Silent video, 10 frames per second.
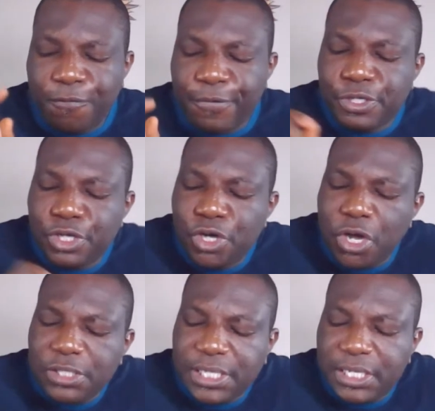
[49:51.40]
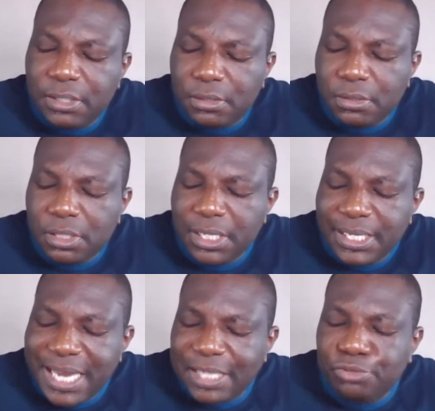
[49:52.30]
For nothing
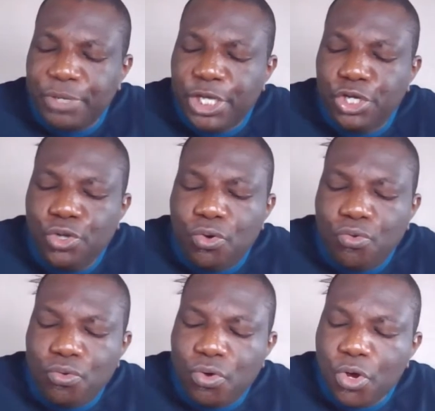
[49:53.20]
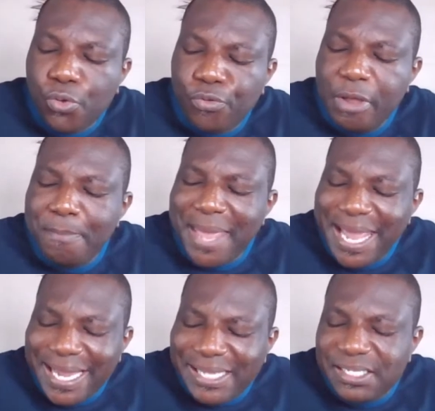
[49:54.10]
that we do
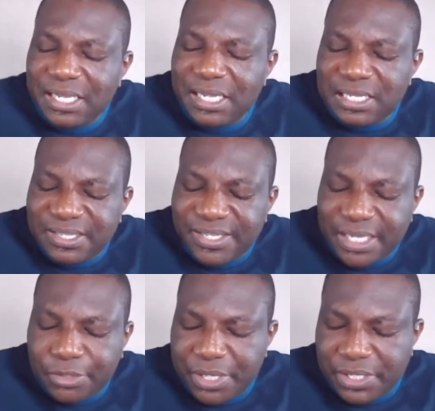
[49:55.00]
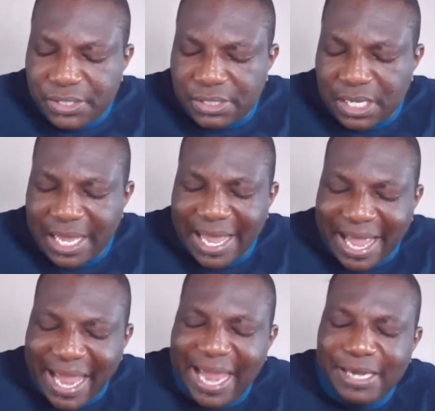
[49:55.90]
remains a secret
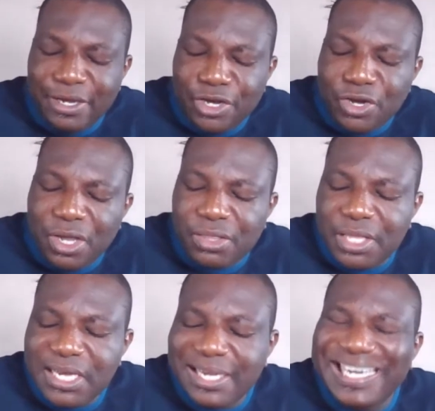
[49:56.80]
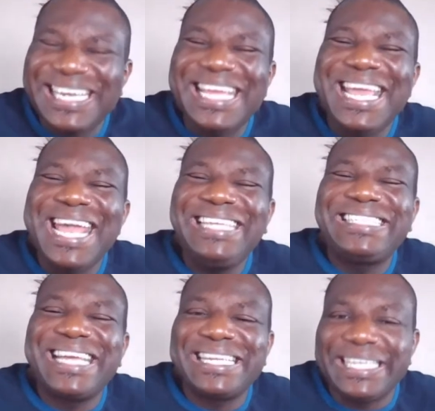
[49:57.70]
and nothing
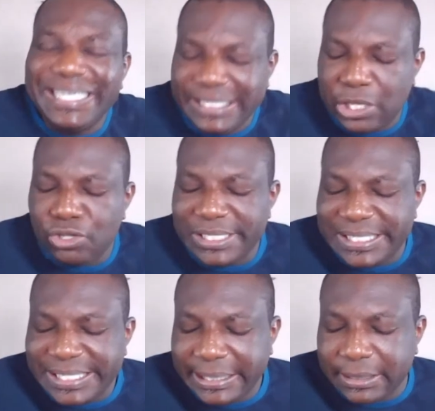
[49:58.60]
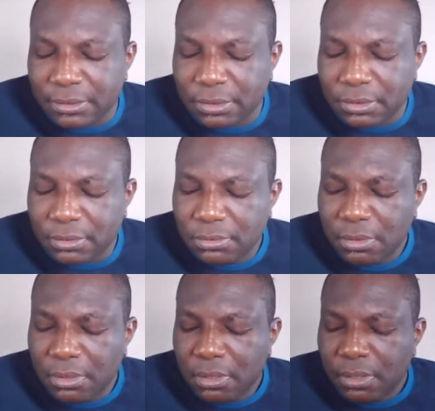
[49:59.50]
created is concealed.
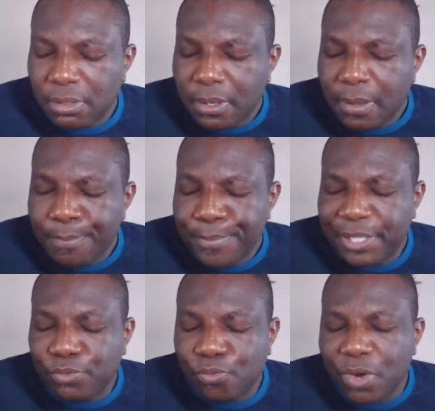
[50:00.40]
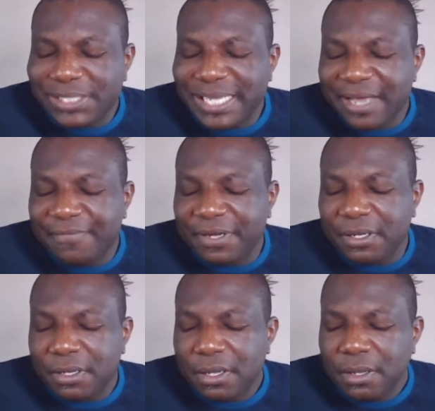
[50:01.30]
But
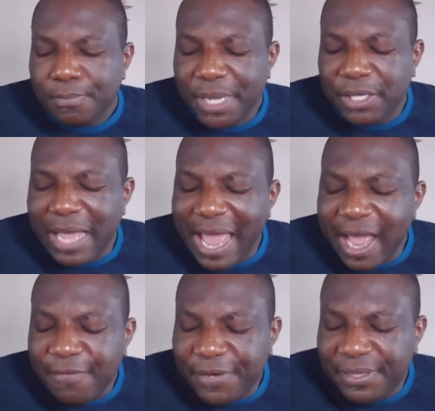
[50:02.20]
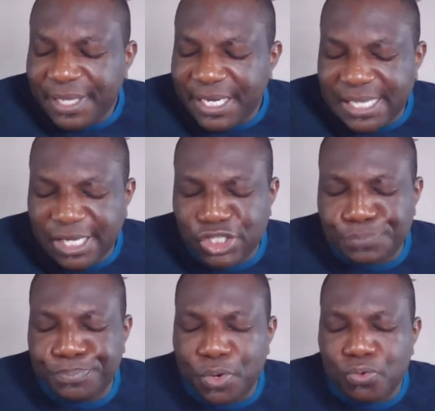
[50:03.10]
whatever, but everything is
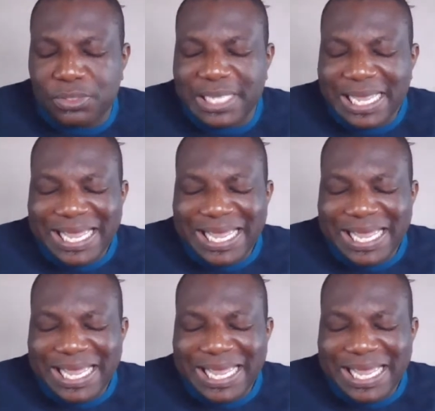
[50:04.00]
exposed